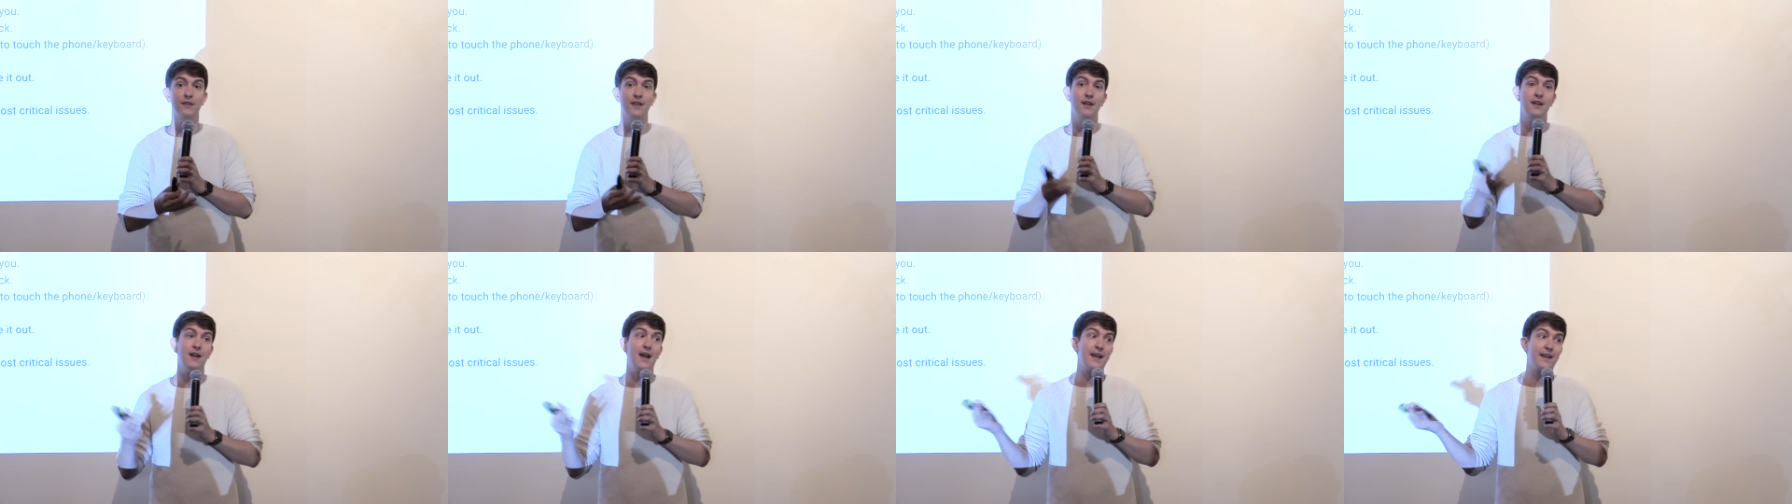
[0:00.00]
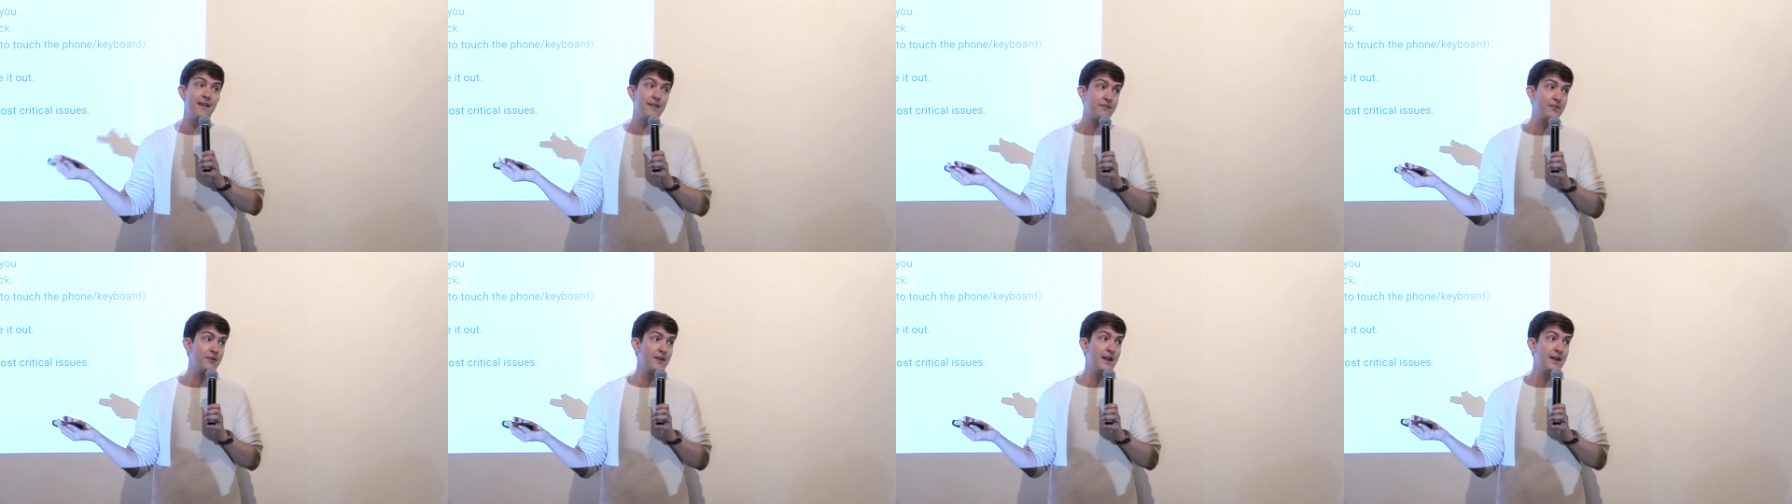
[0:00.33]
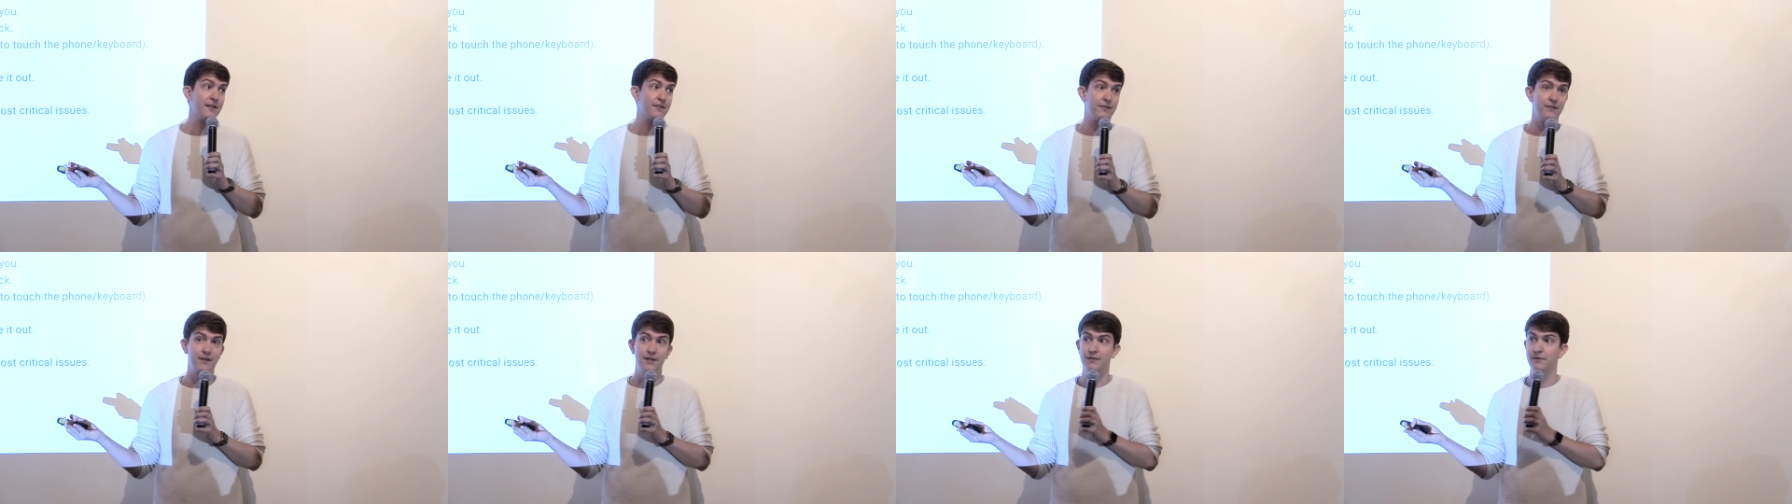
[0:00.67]
then I guess they're gonna
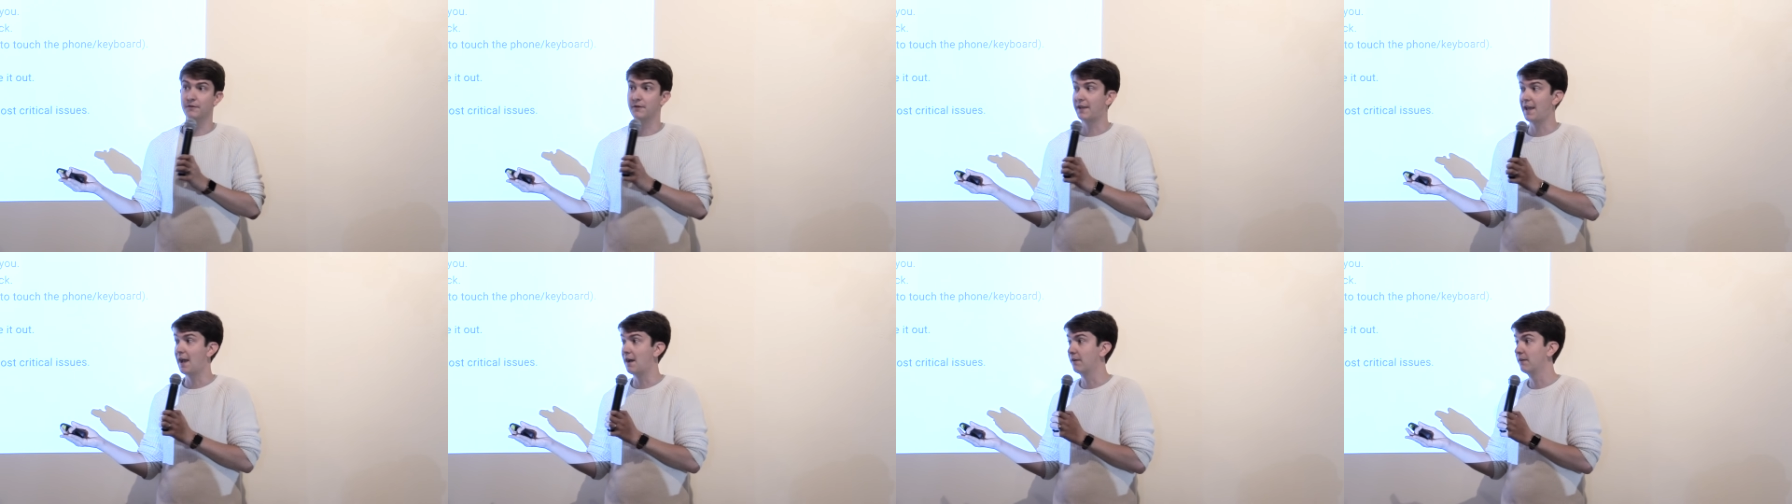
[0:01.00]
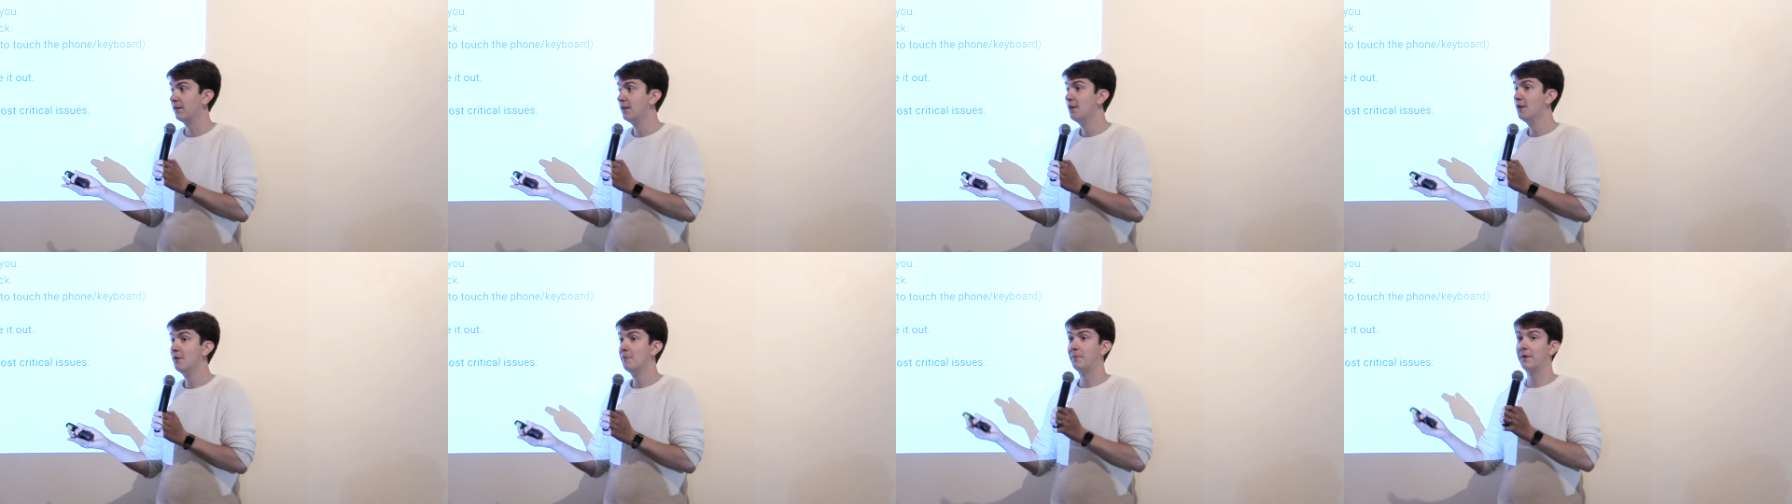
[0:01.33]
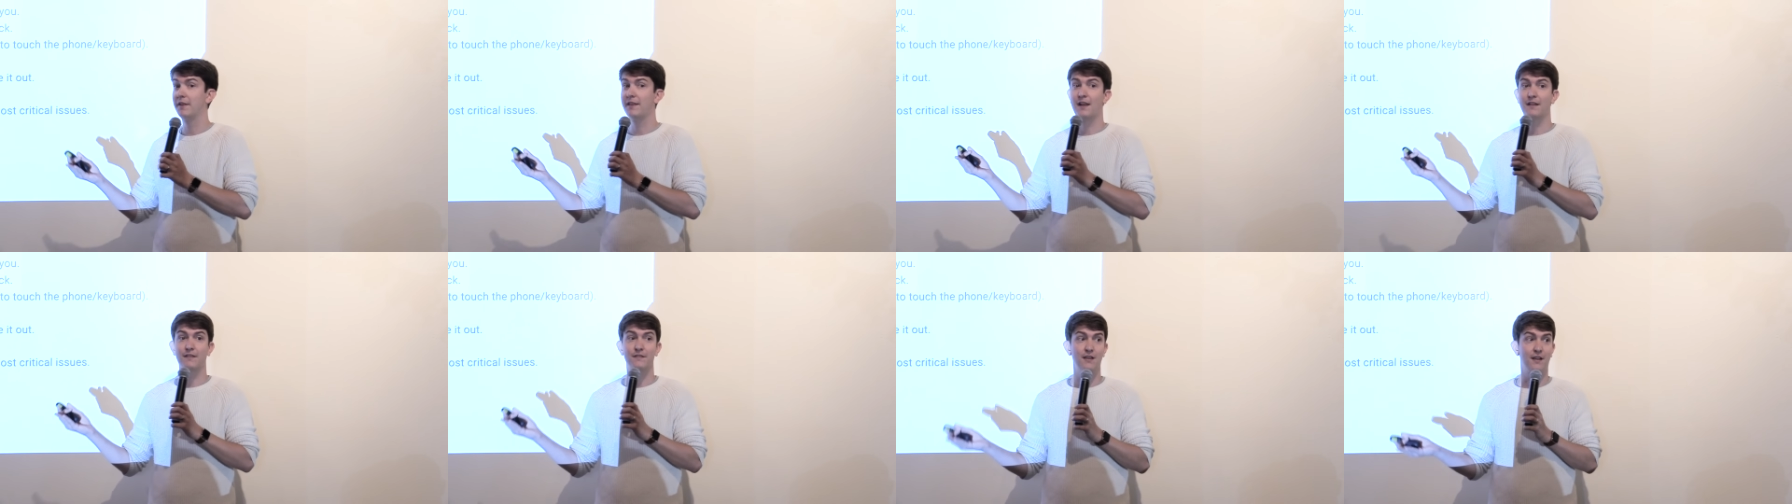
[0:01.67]
have to create a new account.
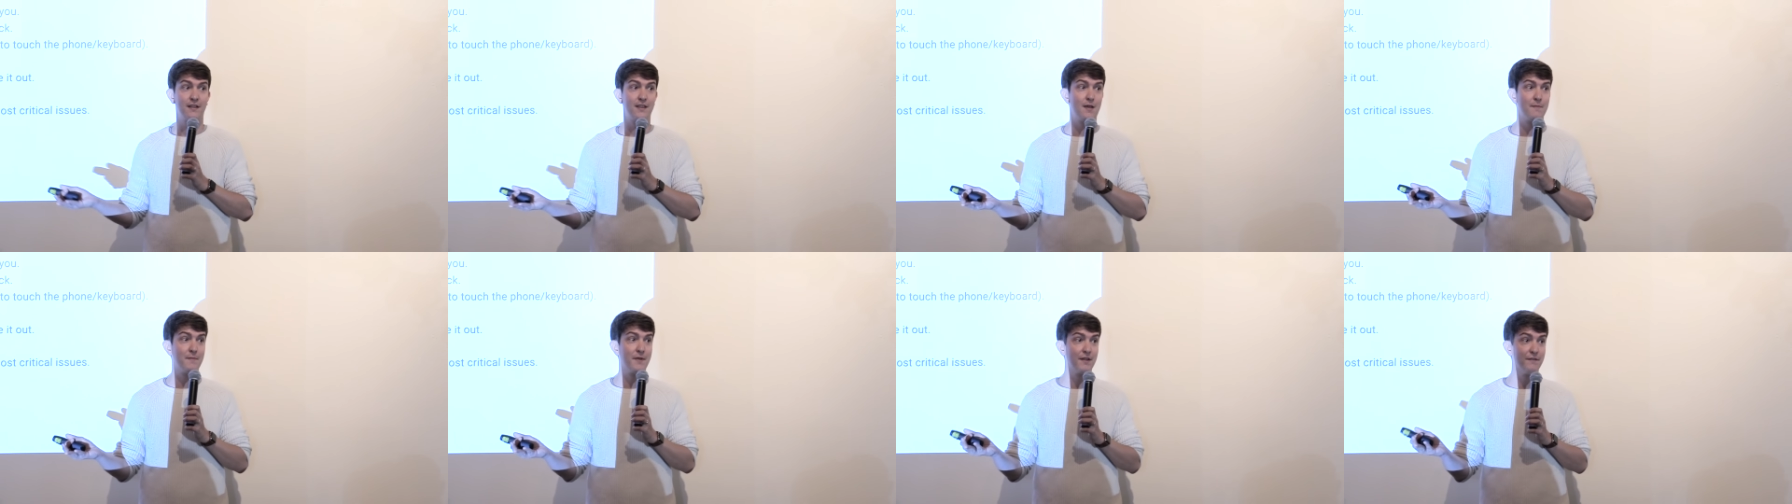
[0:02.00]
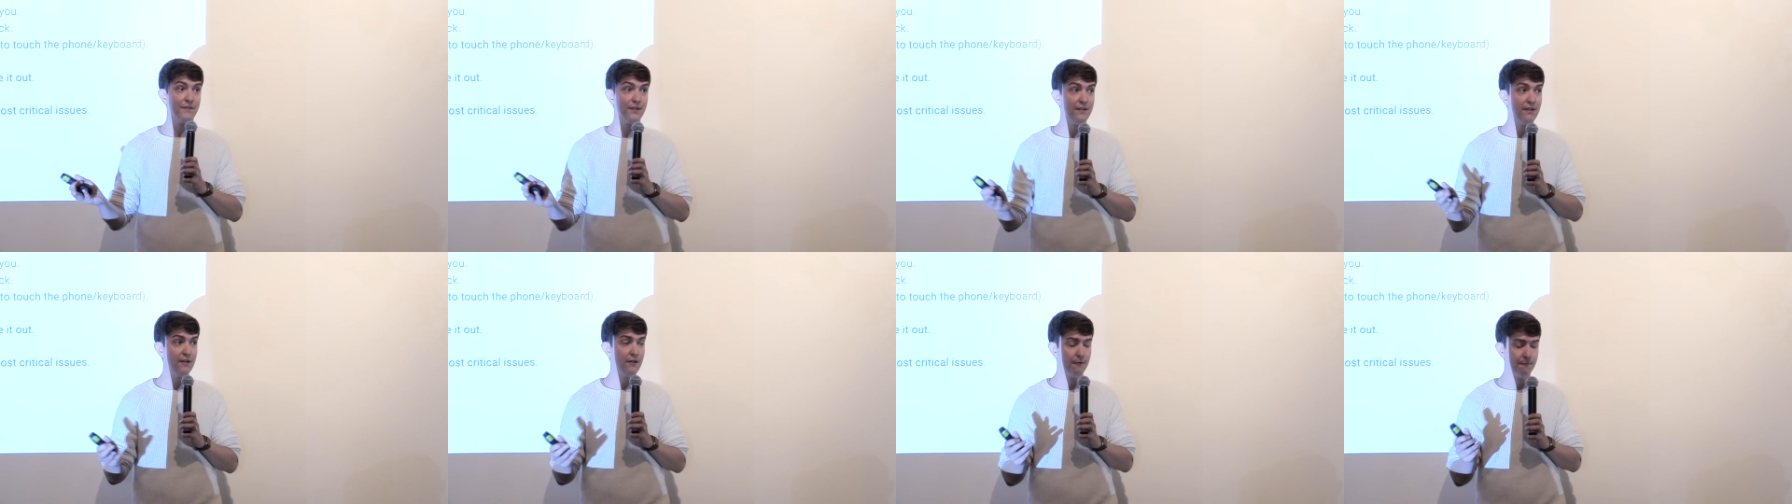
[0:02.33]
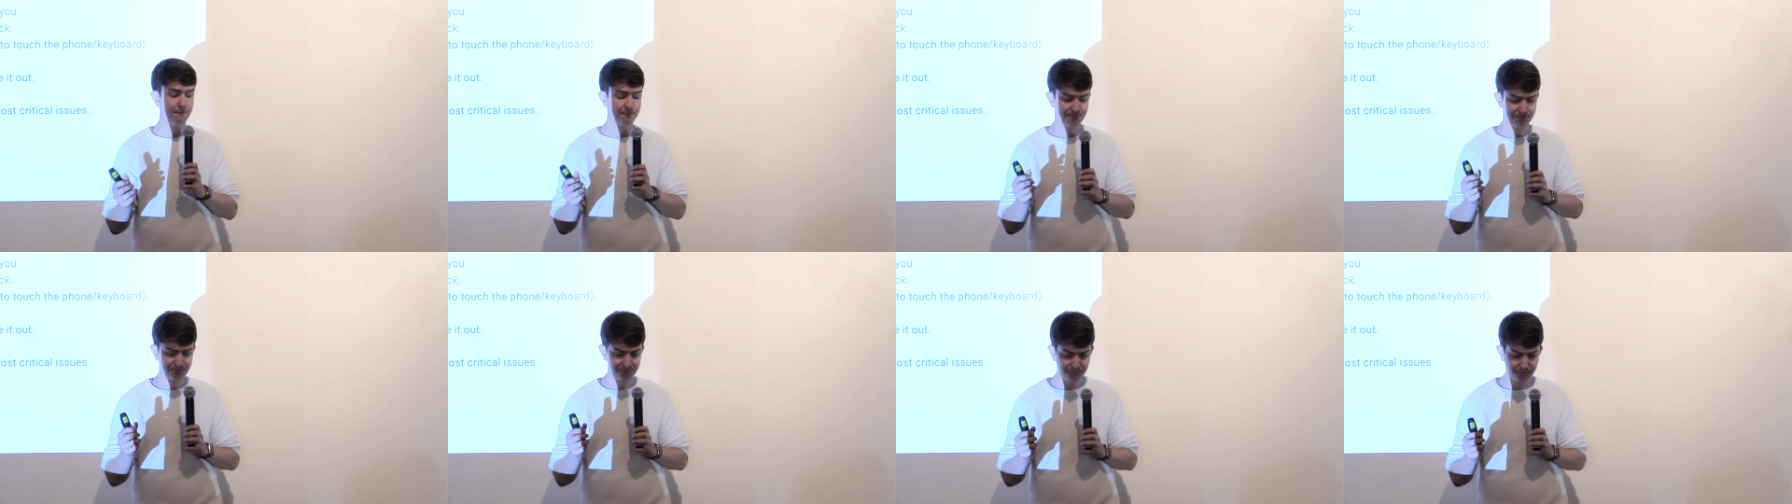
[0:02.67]
But that's not that big of a deal.